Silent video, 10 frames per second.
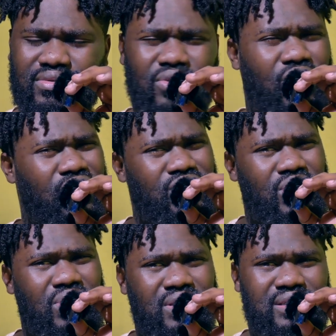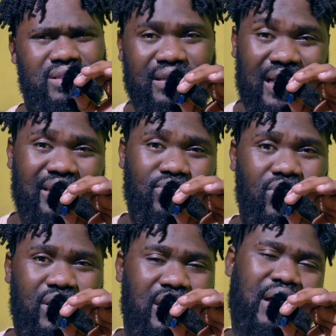Godox. He does
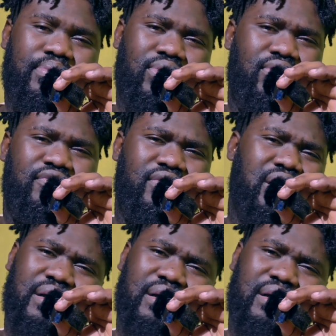got a couple of